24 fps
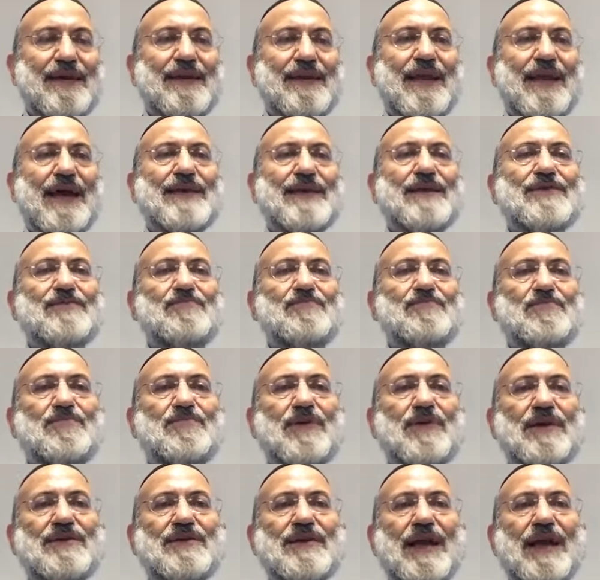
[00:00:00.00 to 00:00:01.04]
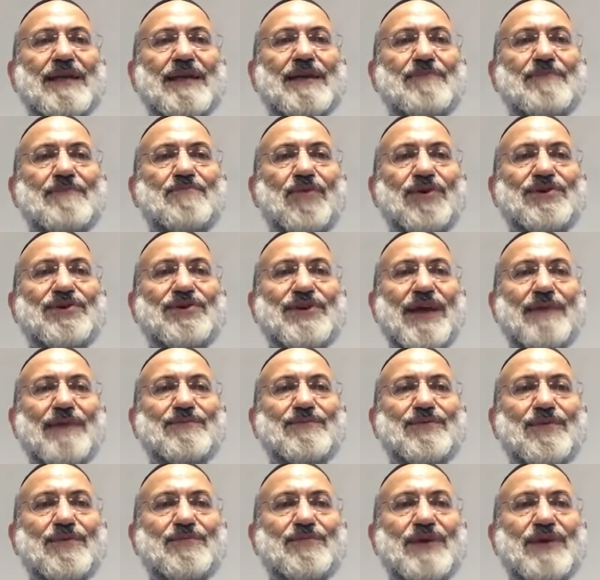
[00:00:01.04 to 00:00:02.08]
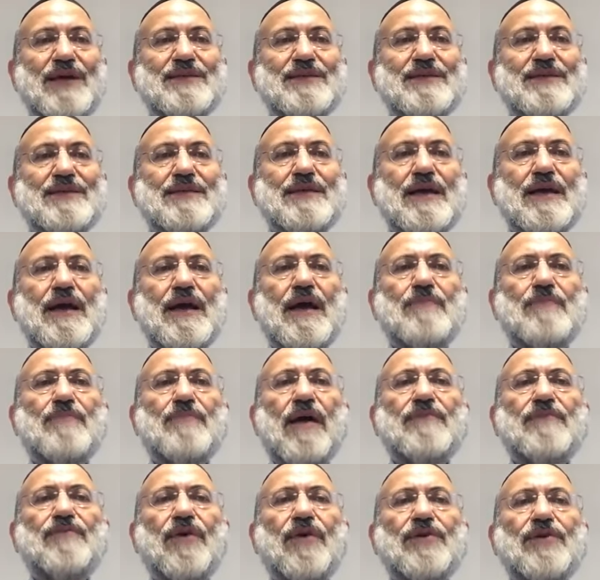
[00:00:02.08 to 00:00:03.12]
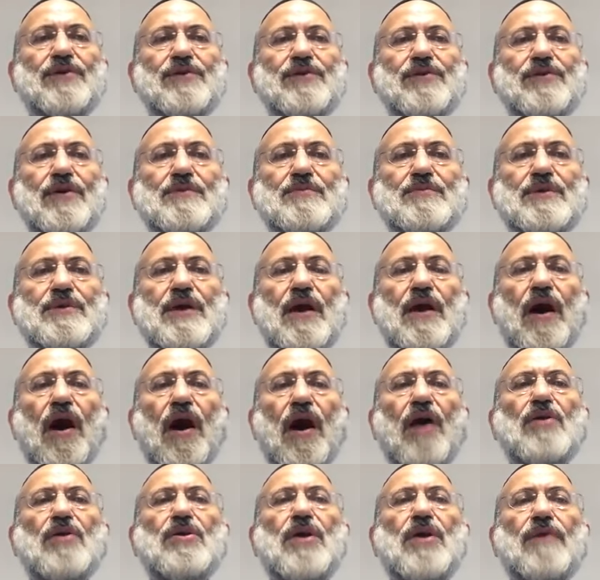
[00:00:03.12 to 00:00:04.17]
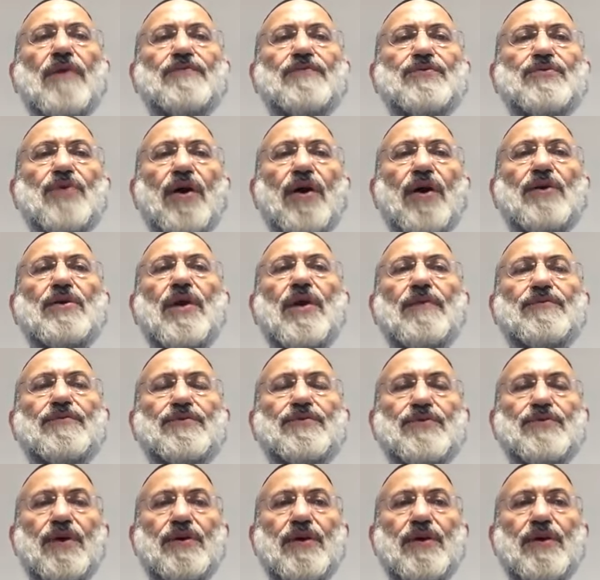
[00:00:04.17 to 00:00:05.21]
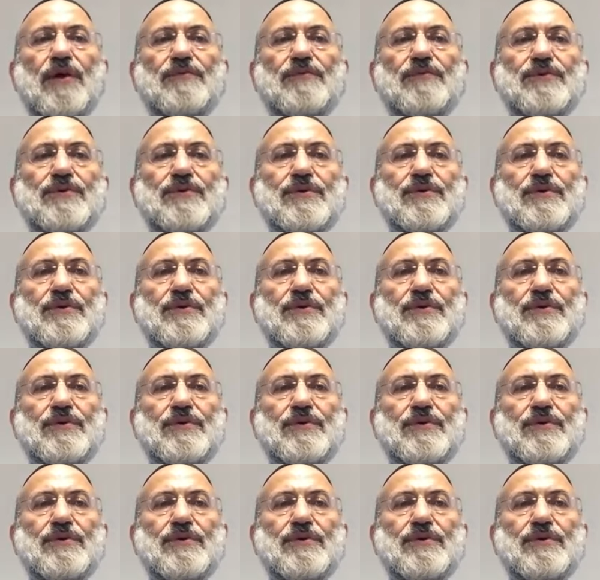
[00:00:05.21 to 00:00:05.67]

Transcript: Like a boy came to me and said, my father told me, I love you, I love you, I love you.